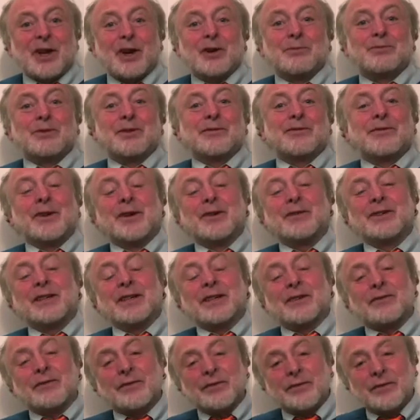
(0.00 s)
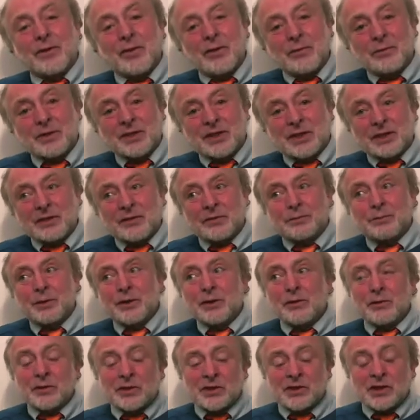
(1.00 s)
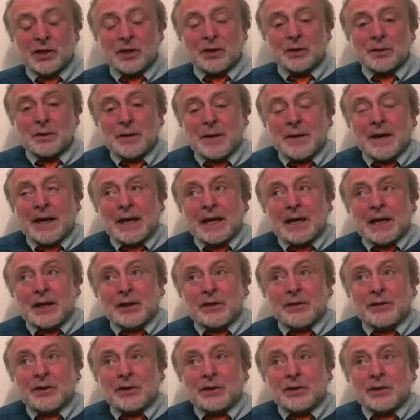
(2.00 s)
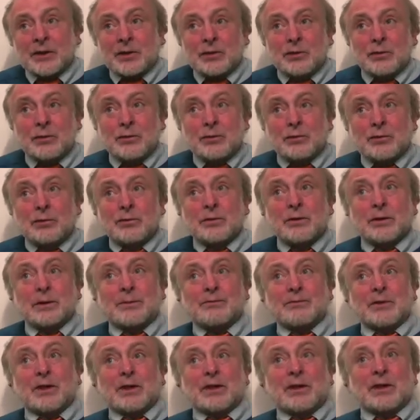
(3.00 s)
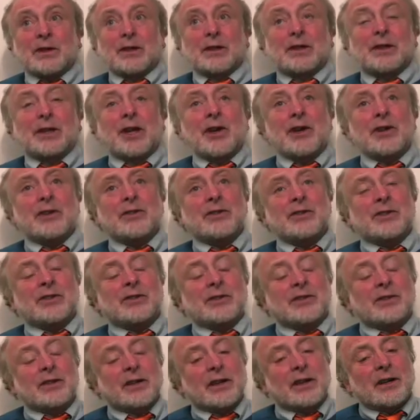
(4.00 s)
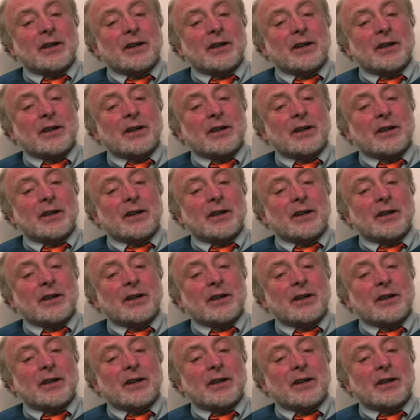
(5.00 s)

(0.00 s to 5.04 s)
Hope you found it informative, but also that you learnt